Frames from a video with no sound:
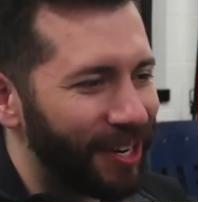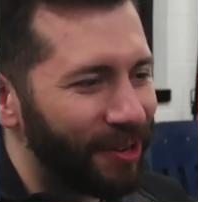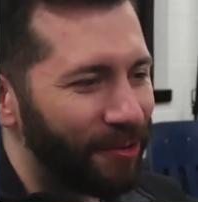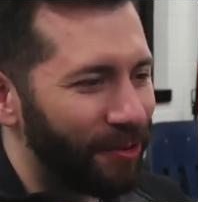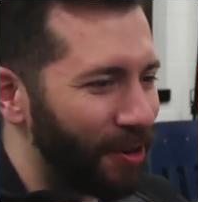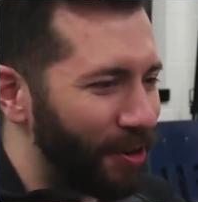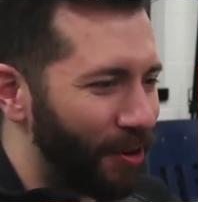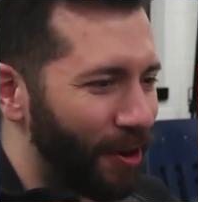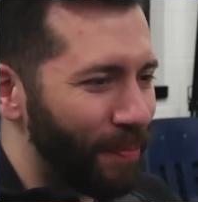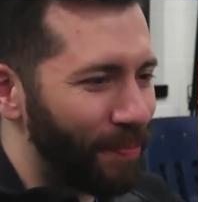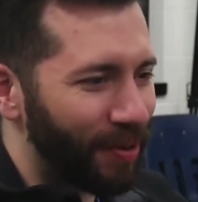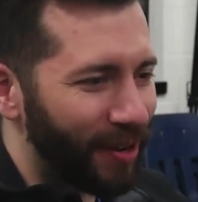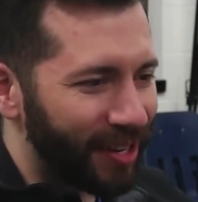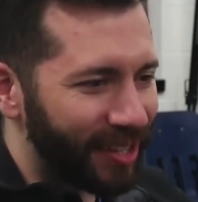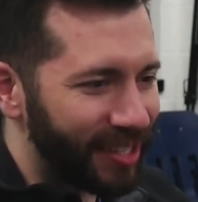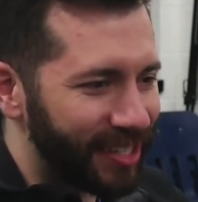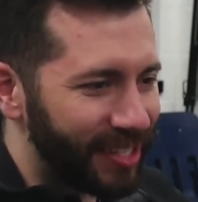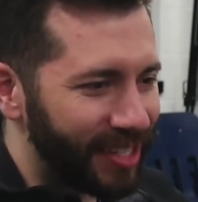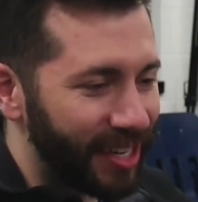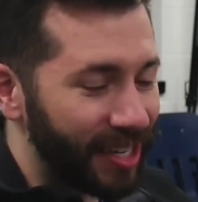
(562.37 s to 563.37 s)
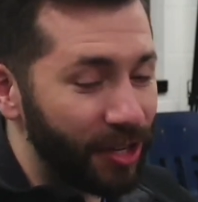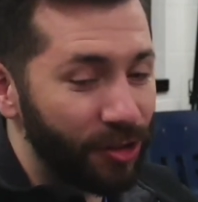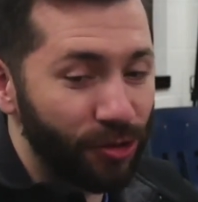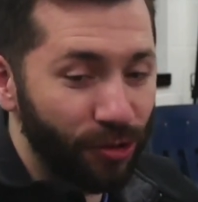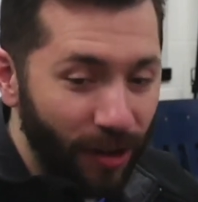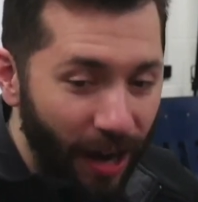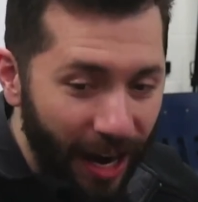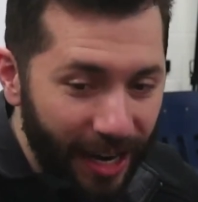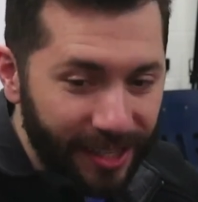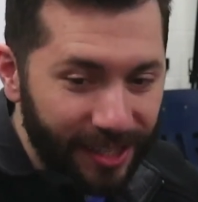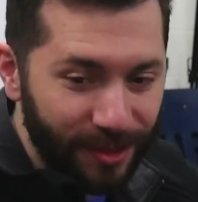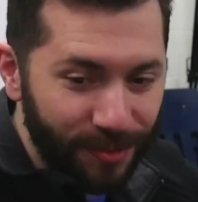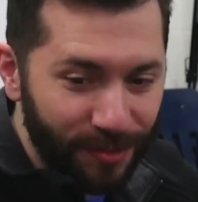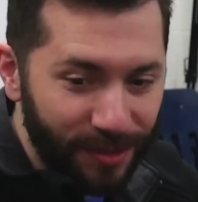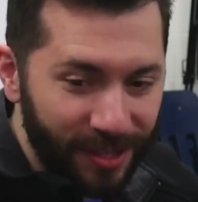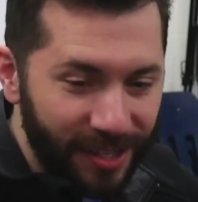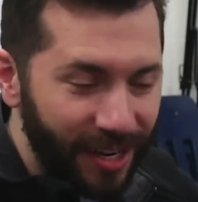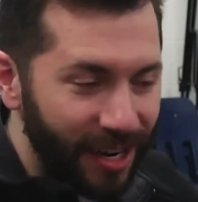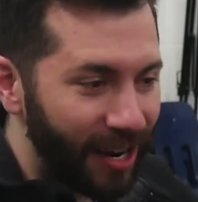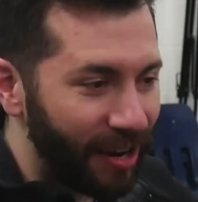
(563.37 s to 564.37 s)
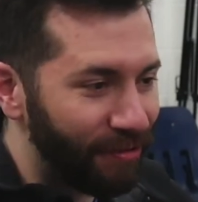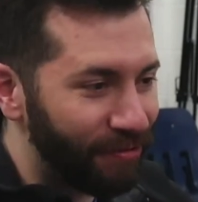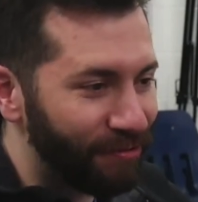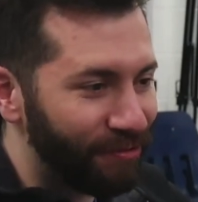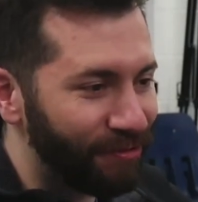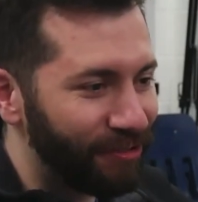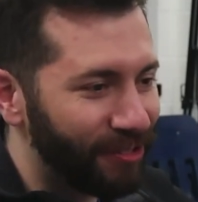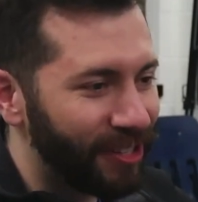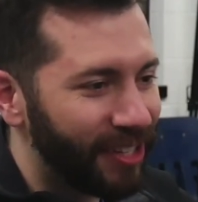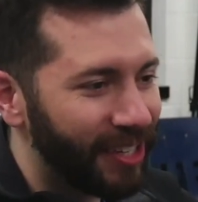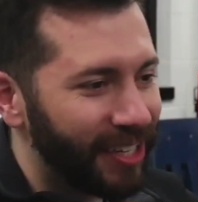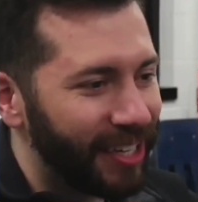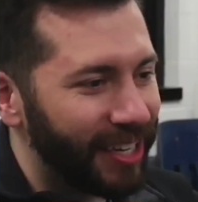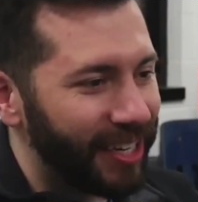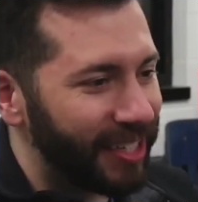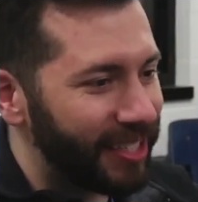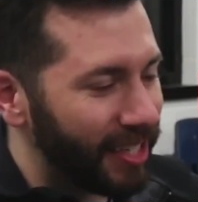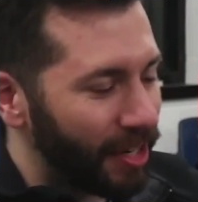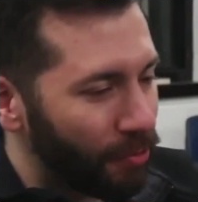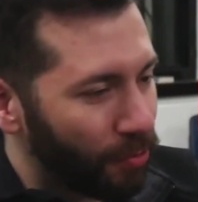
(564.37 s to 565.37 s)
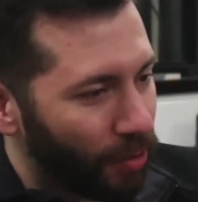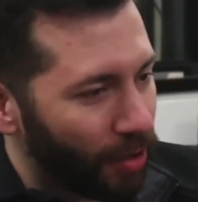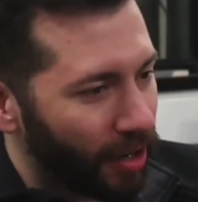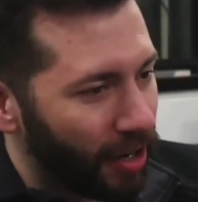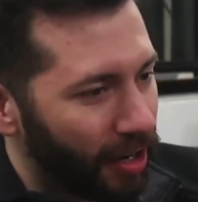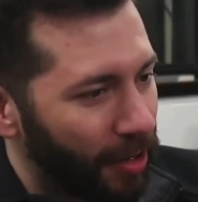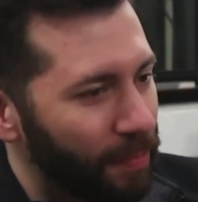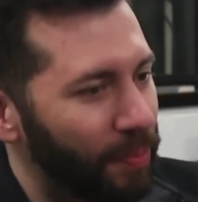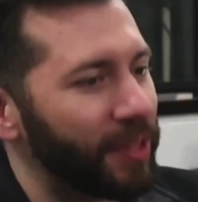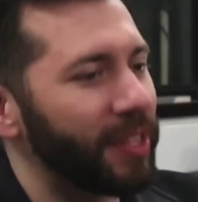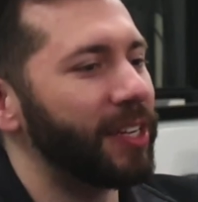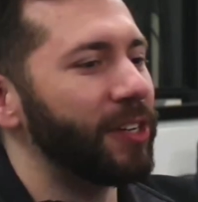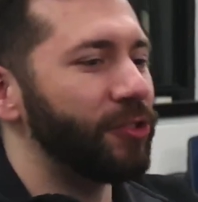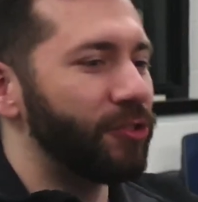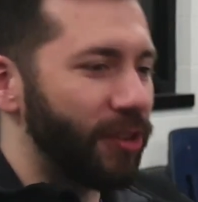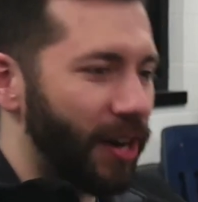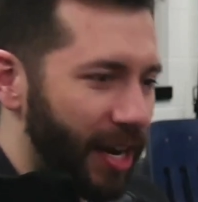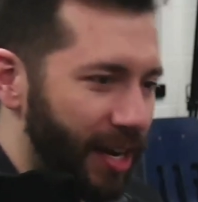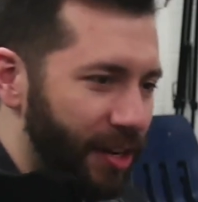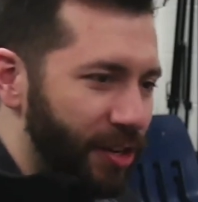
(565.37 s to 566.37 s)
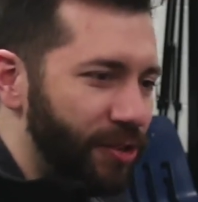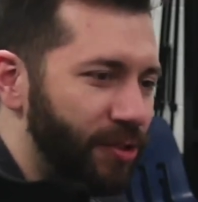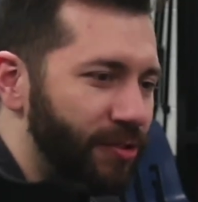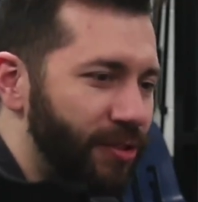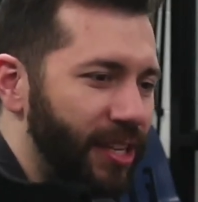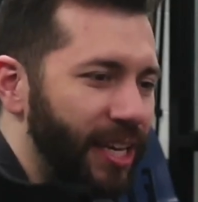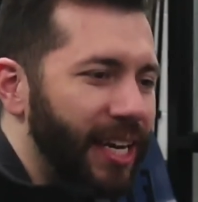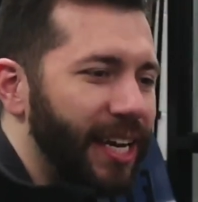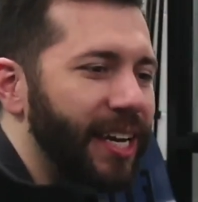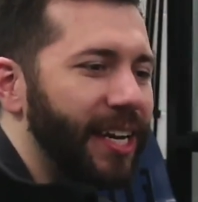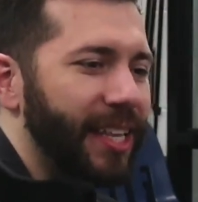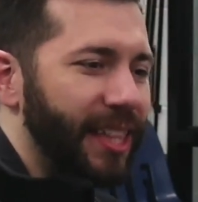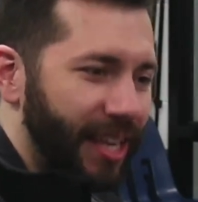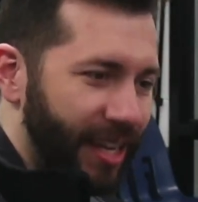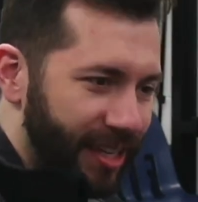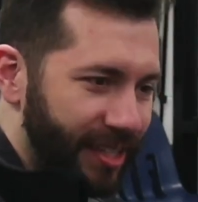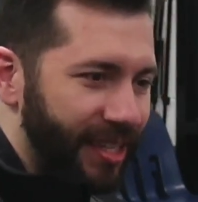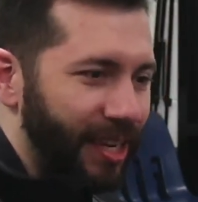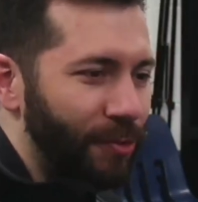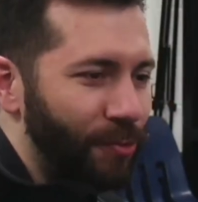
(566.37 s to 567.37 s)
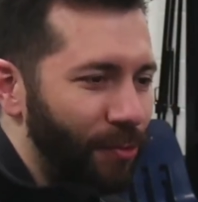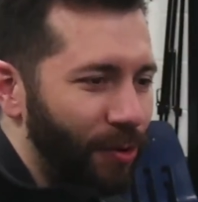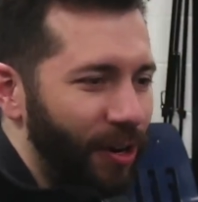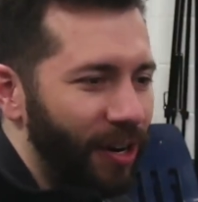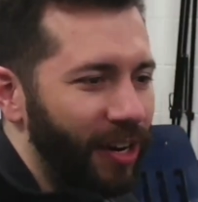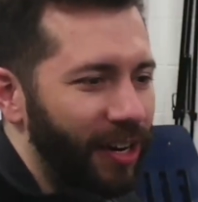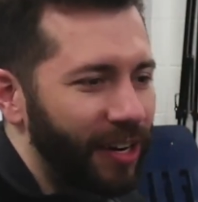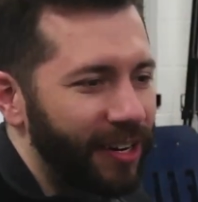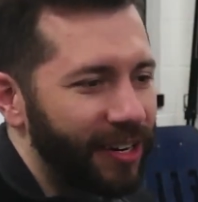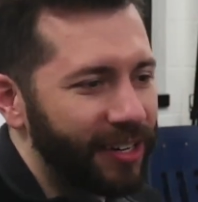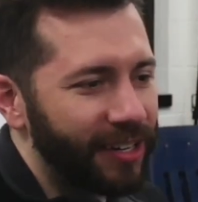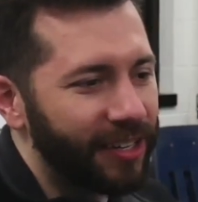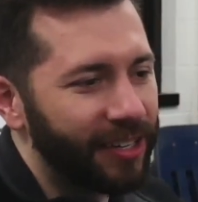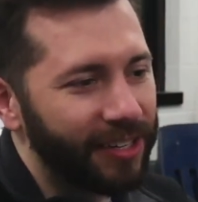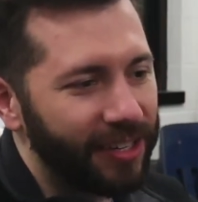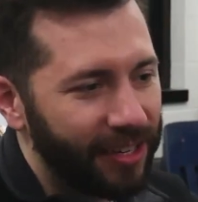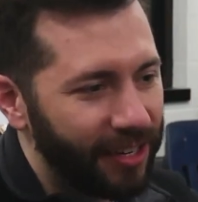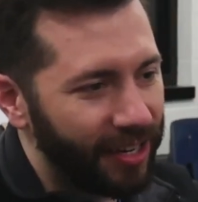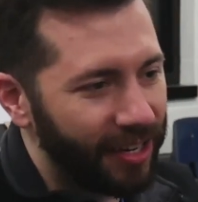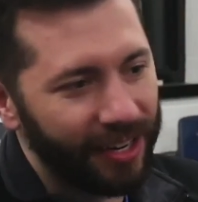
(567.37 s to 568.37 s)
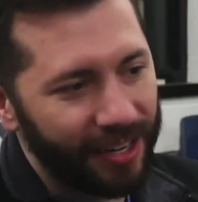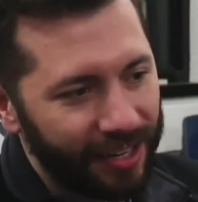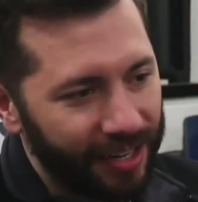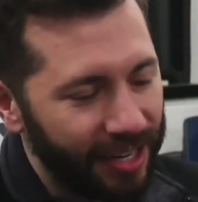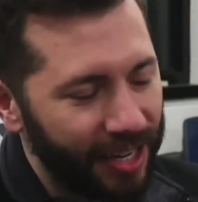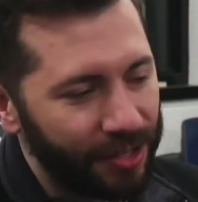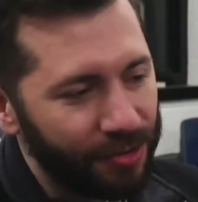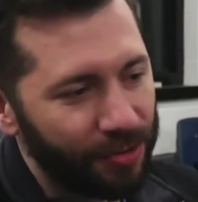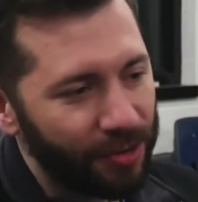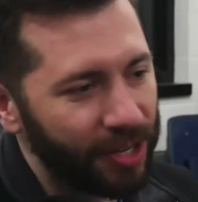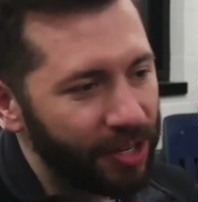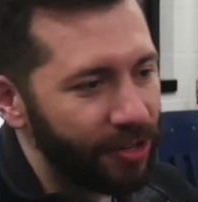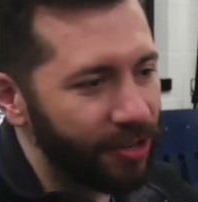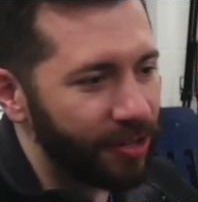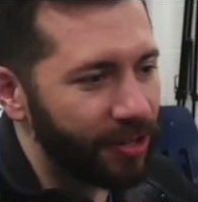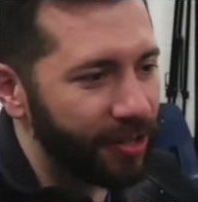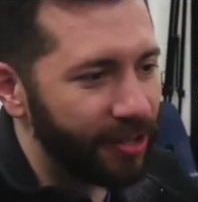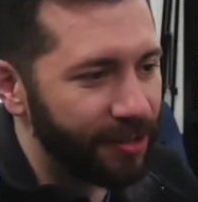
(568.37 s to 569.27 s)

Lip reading: Where do I plug this in? You tried some stuff and it didn't work, but then you tried a new thing and then it did work, and that's really cool.